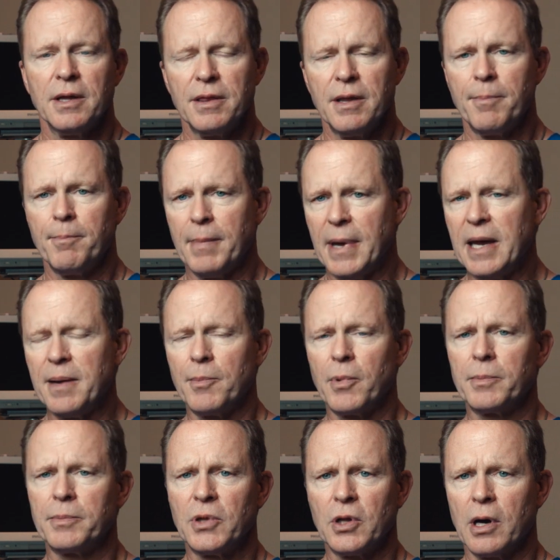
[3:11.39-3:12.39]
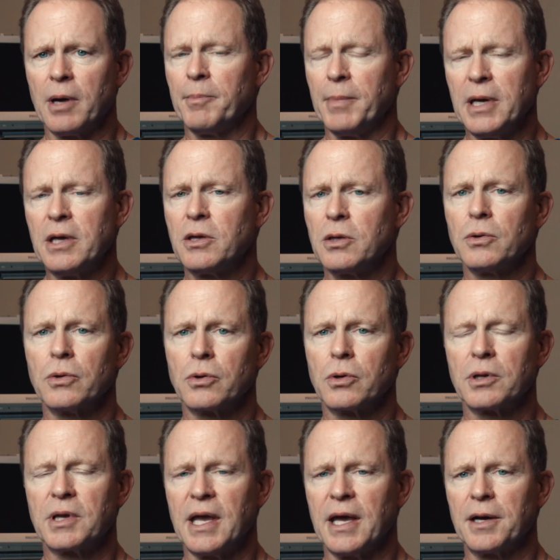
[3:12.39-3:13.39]
that may not make you a
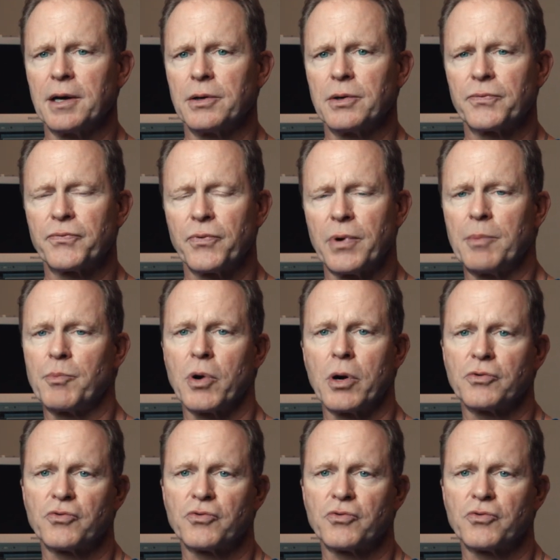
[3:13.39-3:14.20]
good candidate for embryo